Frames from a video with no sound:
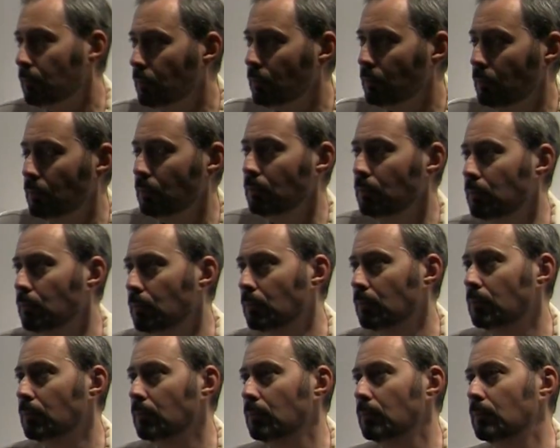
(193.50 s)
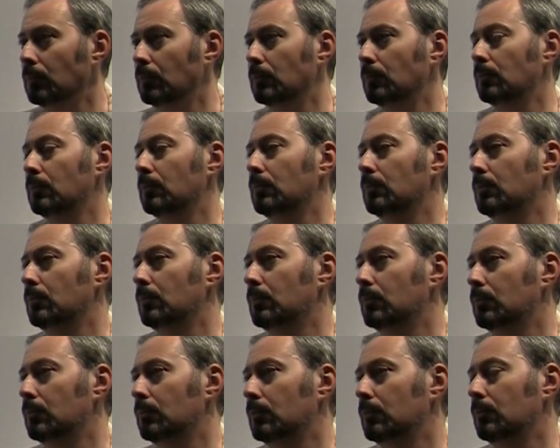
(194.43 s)

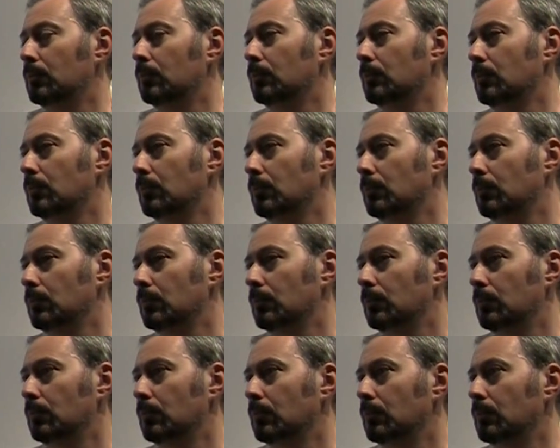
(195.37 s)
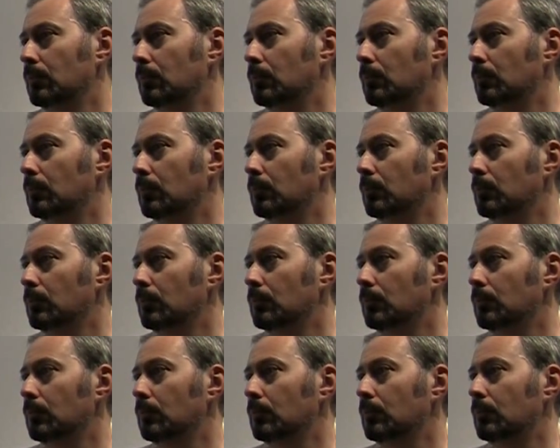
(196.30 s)

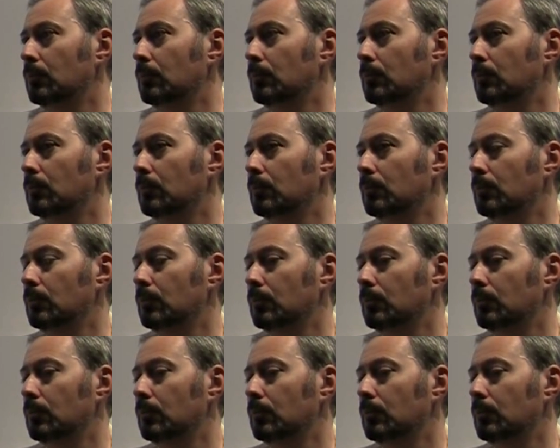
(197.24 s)
The person shown says nothing.